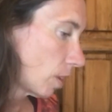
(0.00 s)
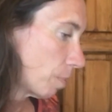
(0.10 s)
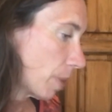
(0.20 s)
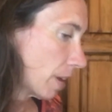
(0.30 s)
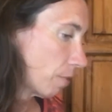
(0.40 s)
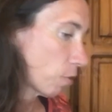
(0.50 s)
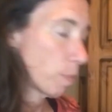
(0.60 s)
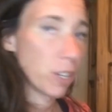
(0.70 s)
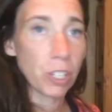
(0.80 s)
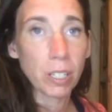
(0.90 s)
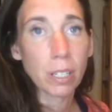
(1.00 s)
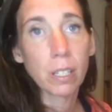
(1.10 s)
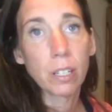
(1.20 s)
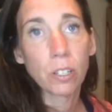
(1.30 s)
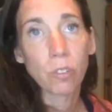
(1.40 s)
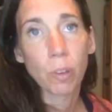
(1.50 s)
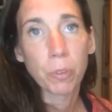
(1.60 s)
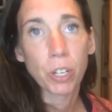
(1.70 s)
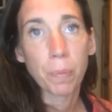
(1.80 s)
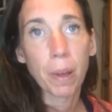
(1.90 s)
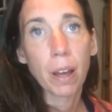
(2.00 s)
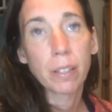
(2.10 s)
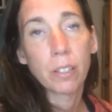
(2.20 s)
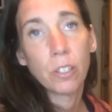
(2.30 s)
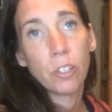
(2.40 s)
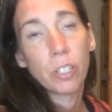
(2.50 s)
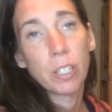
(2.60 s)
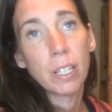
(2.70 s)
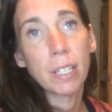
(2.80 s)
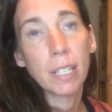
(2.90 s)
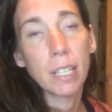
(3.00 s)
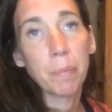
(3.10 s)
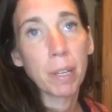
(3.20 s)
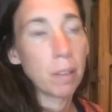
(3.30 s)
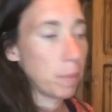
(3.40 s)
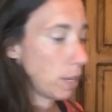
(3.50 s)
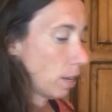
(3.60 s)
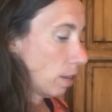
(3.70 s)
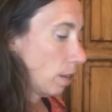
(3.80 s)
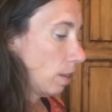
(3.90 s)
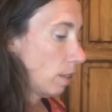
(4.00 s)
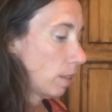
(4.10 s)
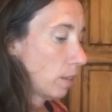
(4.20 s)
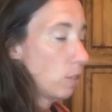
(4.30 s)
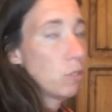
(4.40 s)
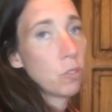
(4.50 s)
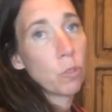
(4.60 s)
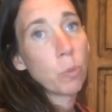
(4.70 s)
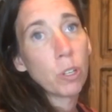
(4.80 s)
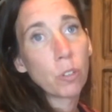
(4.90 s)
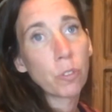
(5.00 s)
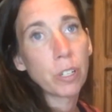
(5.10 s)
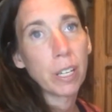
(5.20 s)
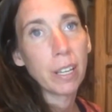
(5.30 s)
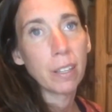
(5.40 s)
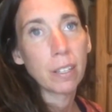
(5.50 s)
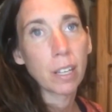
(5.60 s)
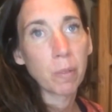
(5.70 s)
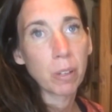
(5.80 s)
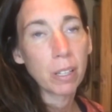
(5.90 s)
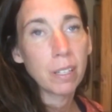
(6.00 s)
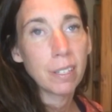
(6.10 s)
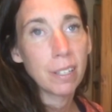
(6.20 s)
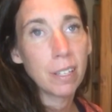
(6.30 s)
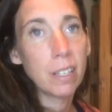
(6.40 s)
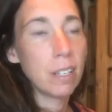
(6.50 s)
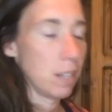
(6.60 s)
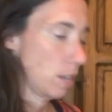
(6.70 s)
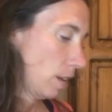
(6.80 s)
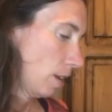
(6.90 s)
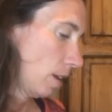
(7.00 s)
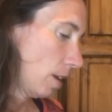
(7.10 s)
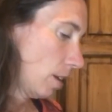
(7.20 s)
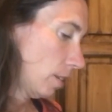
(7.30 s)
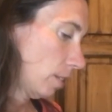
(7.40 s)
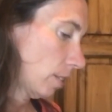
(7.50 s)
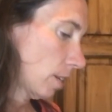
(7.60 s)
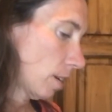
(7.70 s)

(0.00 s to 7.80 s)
my information's in the description box, and you just need to email me. Thank you so much for taking the time to listen, and